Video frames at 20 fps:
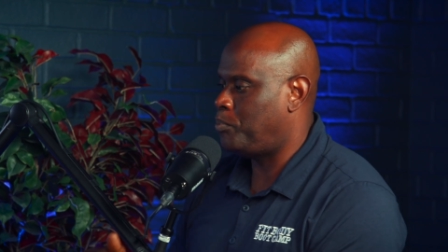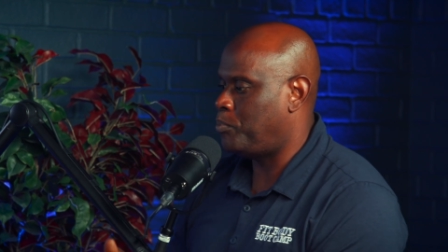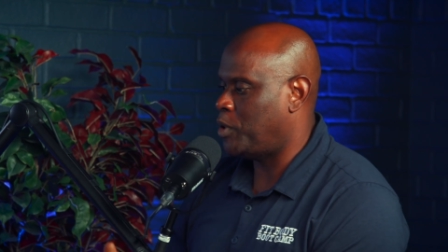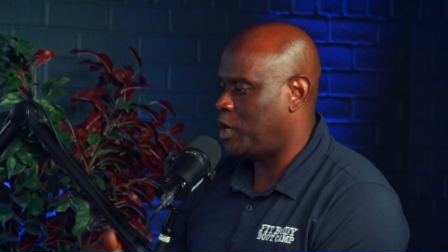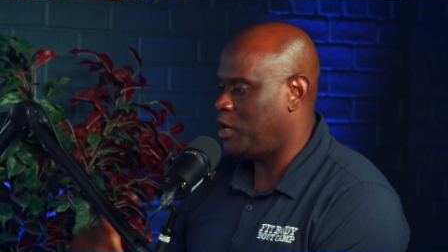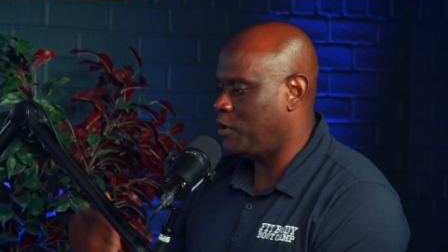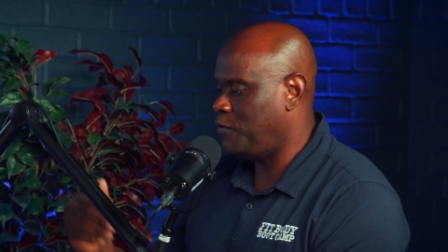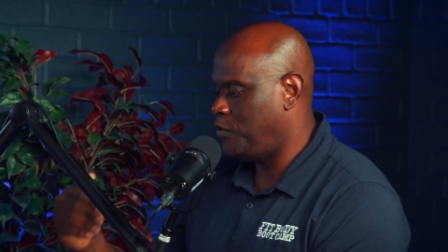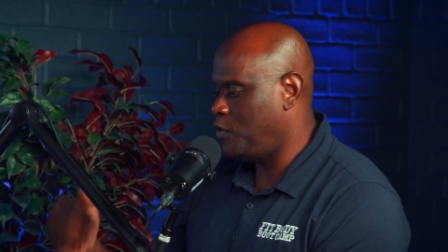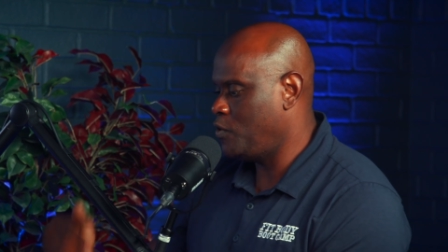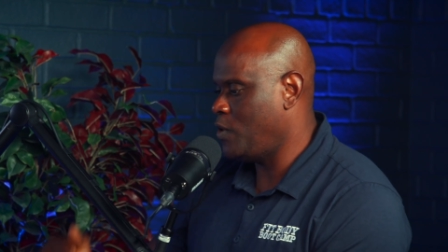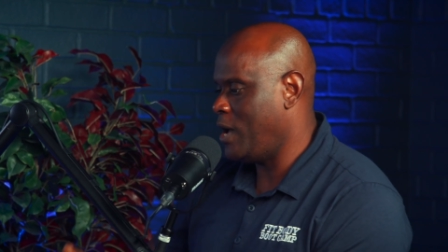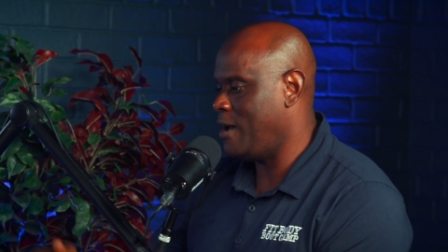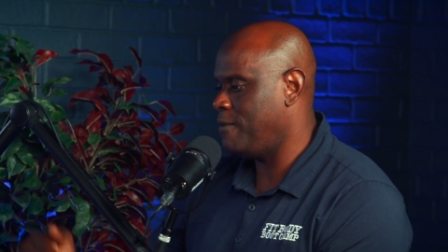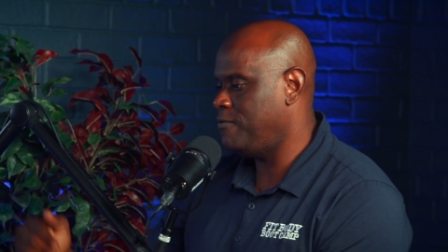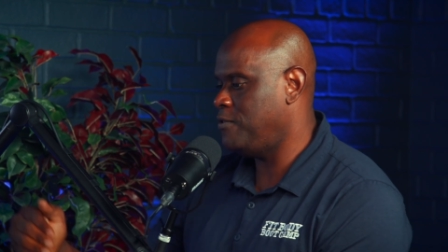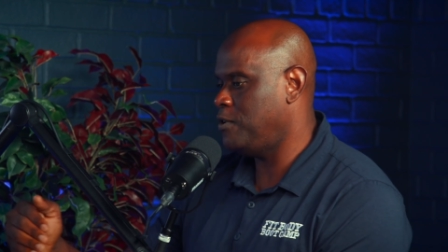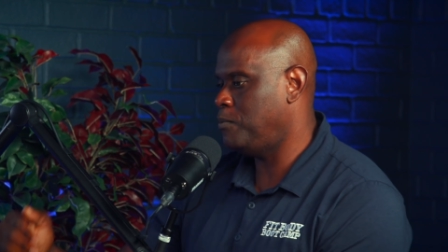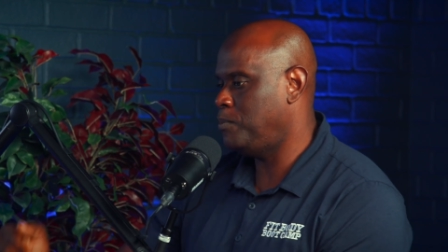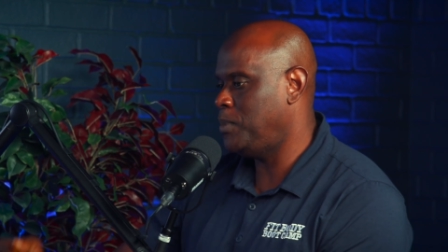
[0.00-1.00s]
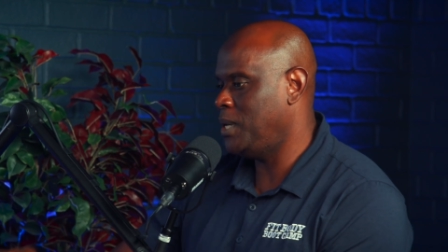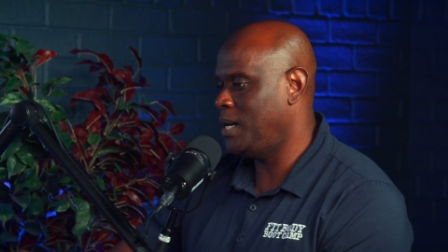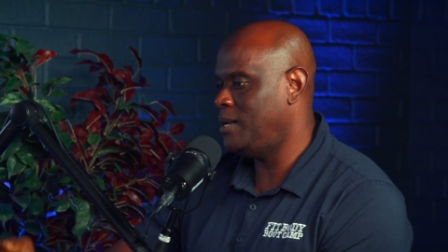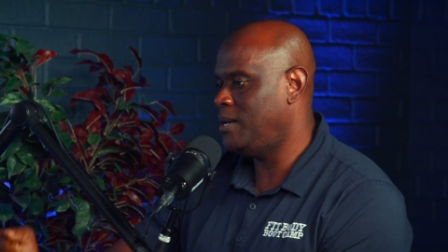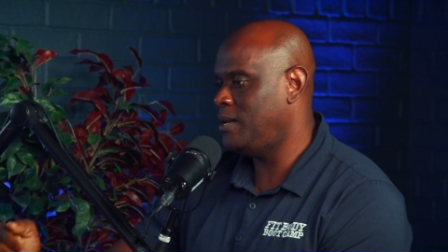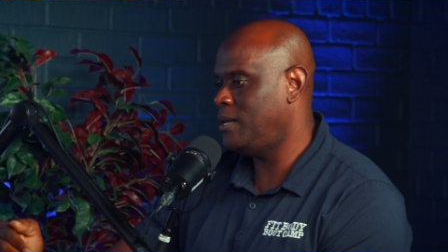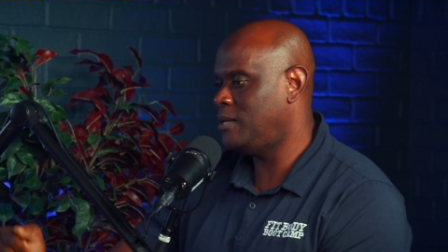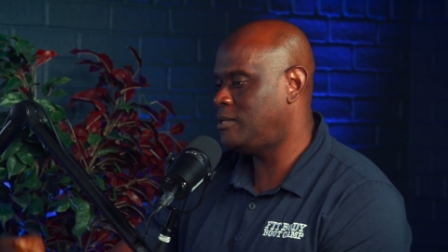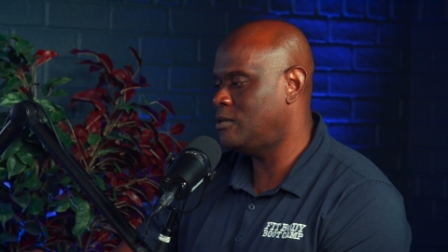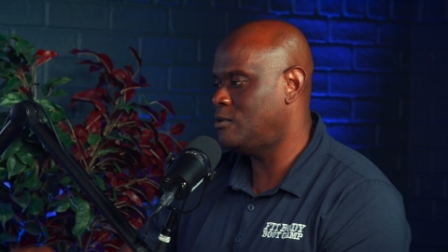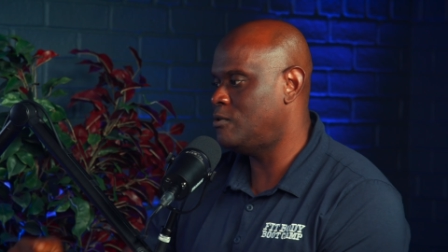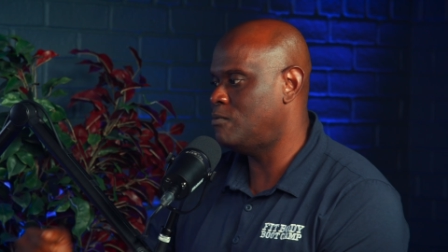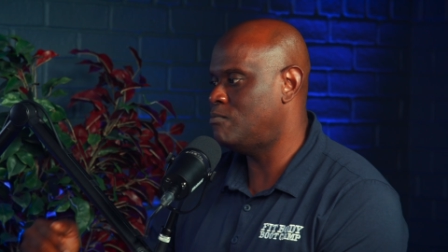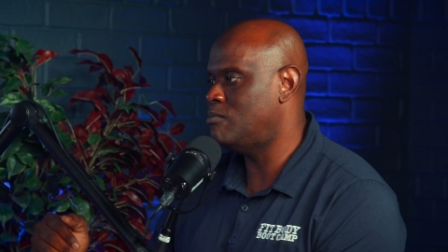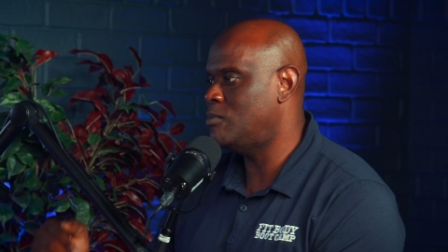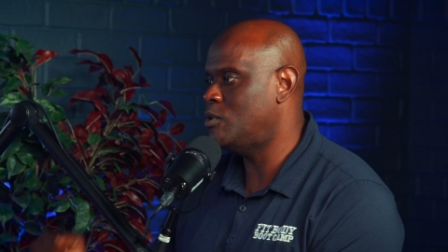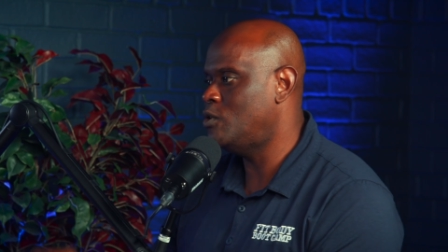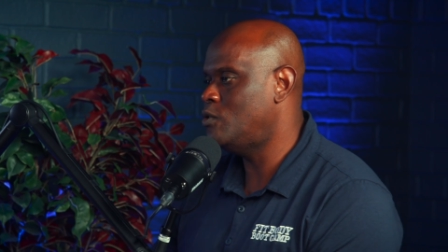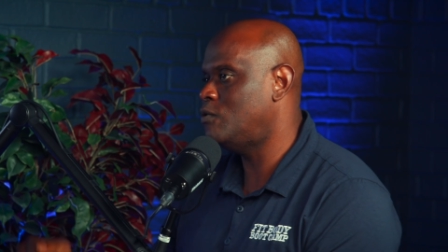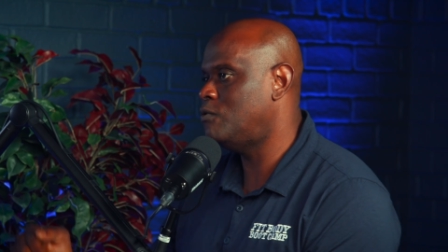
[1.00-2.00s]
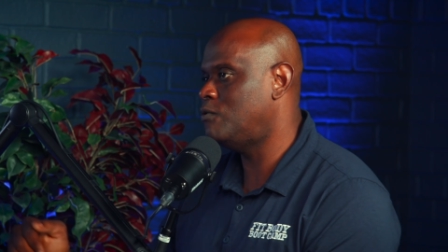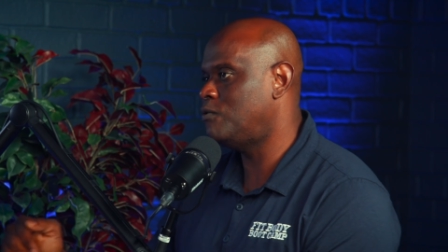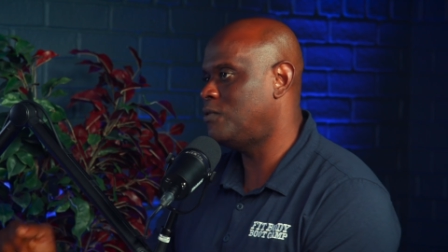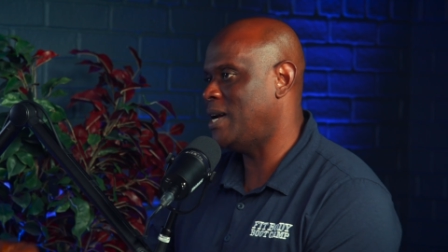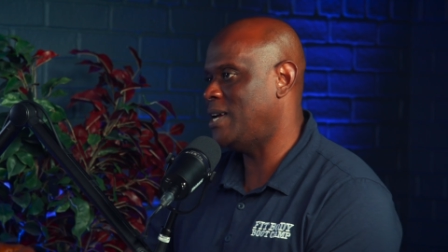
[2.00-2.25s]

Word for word: but if you have the ability to move